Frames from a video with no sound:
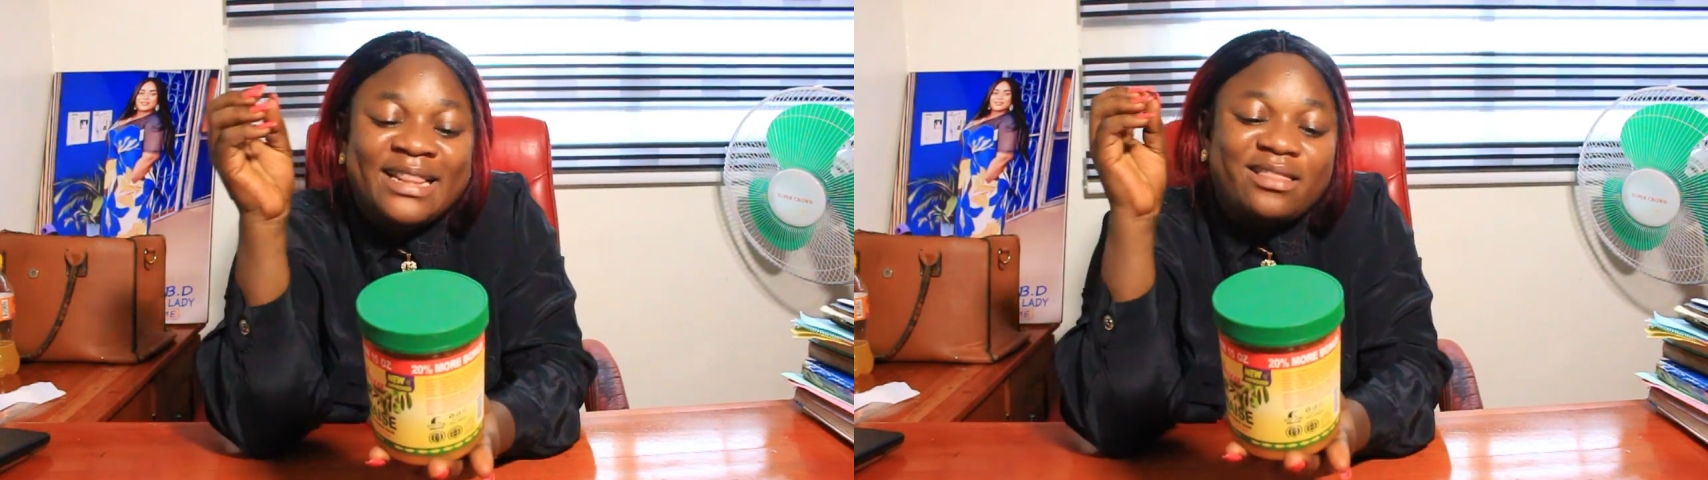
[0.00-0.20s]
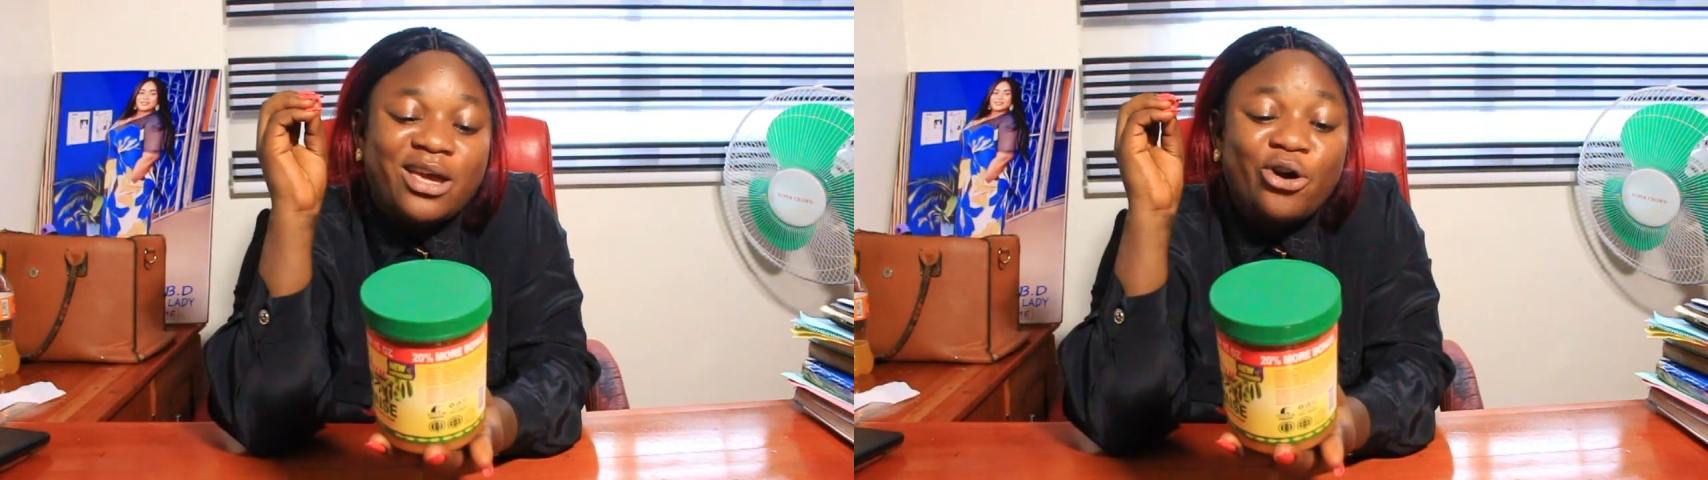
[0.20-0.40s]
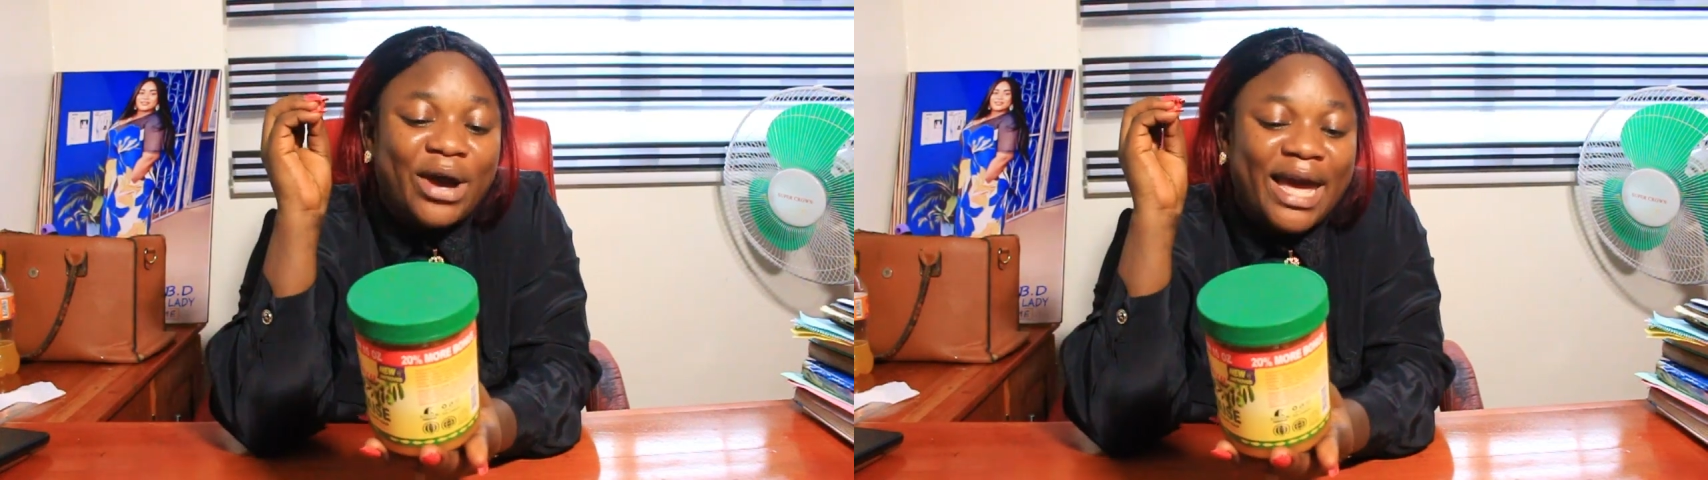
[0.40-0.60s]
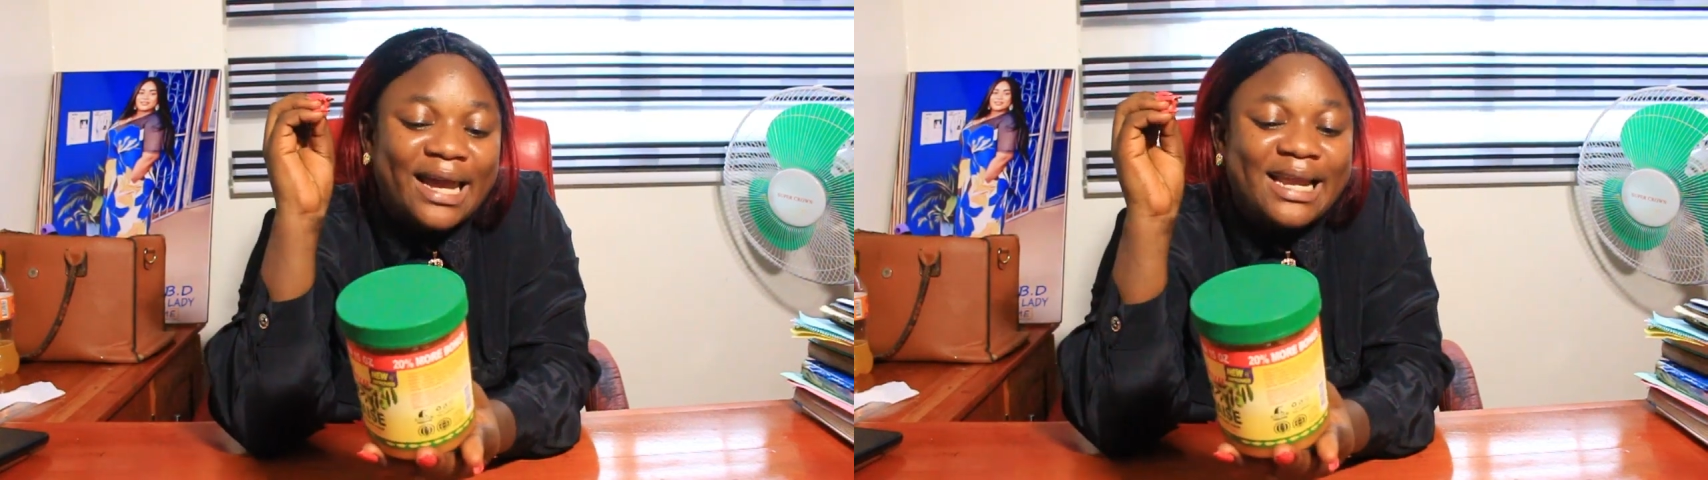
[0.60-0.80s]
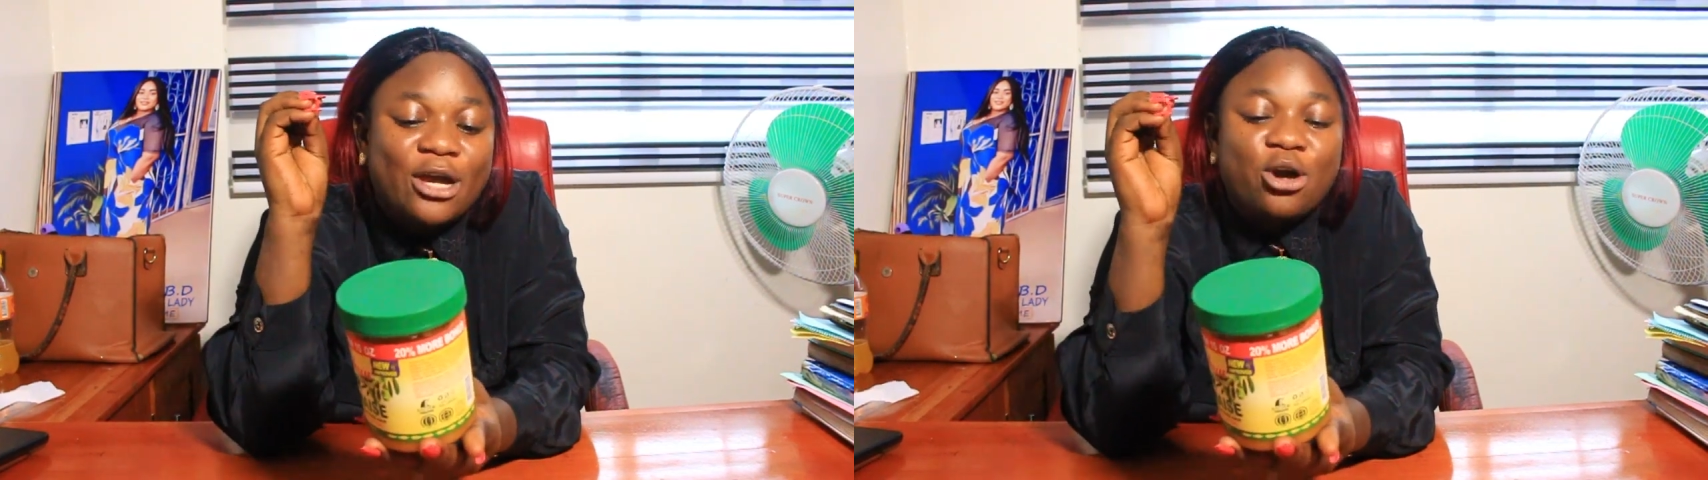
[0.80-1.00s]
That your
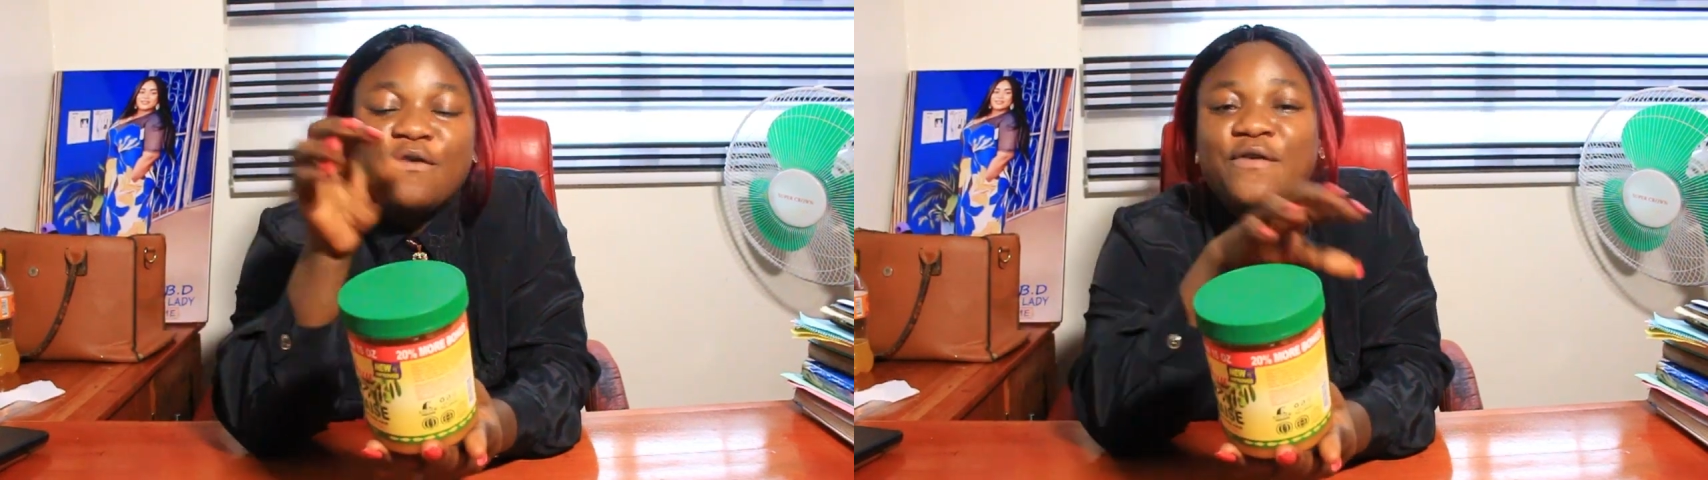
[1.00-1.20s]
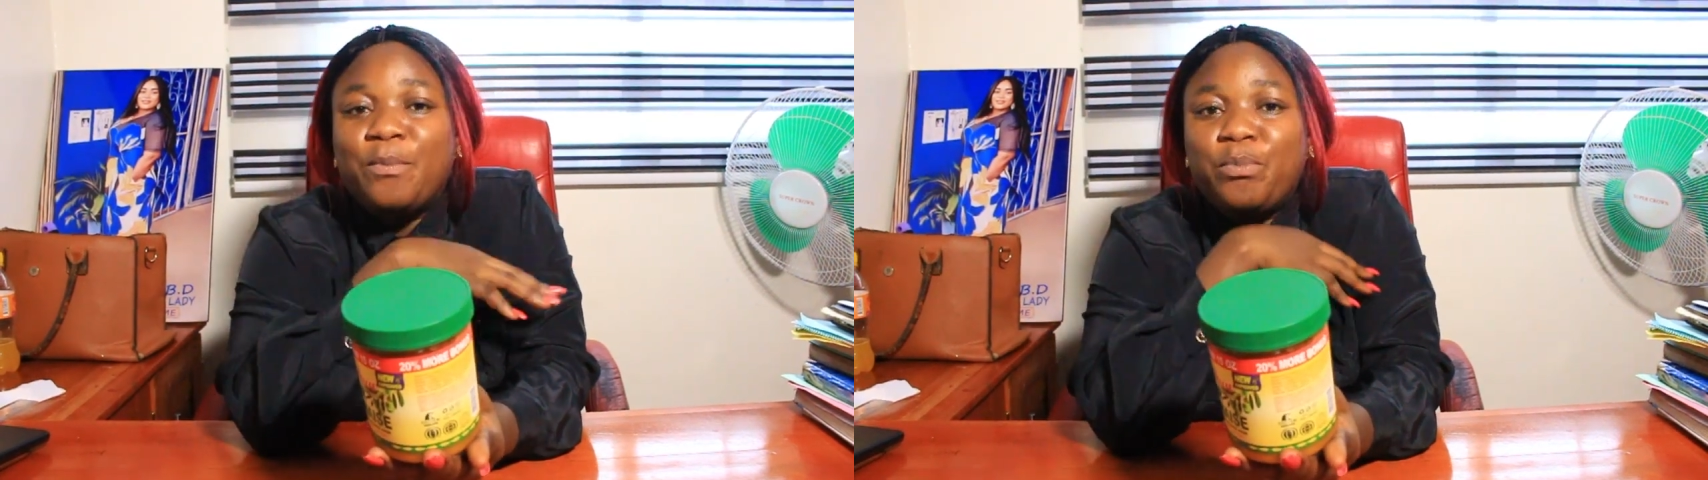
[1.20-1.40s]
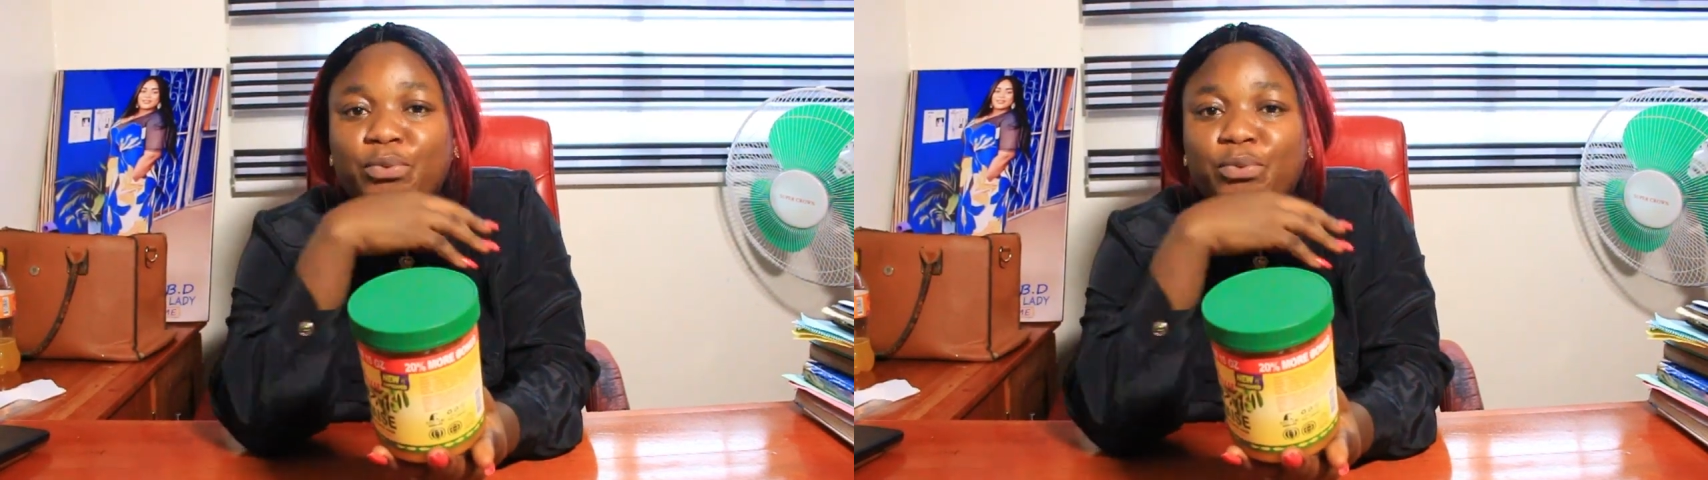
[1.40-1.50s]
hair that you over